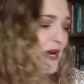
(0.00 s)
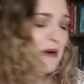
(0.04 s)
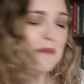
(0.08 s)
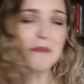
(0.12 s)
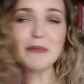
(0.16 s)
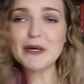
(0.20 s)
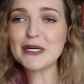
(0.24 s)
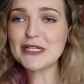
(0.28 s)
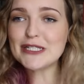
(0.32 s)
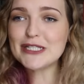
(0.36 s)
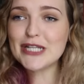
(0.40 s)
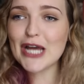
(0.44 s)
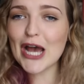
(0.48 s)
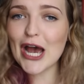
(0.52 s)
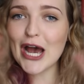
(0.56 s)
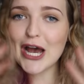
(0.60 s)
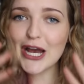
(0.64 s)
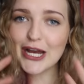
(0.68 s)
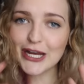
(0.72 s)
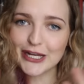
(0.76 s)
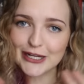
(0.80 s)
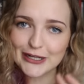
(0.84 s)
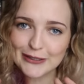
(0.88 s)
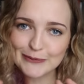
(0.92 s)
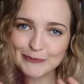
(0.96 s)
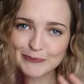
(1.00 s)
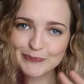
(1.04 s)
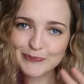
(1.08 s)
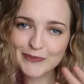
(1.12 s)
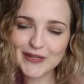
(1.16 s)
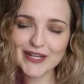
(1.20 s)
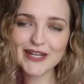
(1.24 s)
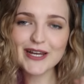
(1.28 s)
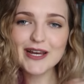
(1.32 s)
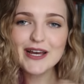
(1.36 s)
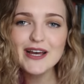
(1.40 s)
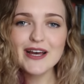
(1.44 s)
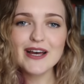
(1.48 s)
number 10
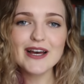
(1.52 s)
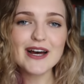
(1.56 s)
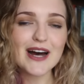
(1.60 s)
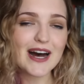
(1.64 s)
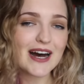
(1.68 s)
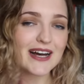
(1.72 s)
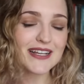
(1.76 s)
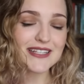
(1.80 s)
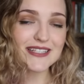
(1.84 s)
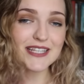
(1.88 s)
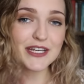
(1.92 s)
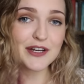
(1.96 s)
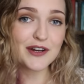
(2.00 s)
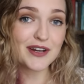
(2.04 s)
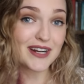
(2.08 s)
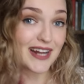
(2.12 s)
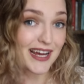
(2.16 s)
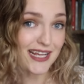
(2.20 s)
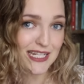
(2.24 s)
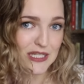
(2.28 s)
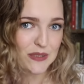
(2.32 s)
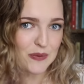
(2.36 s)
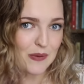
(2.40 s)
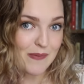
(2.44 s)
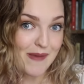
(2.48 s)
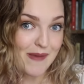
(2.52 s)
uh, synchronized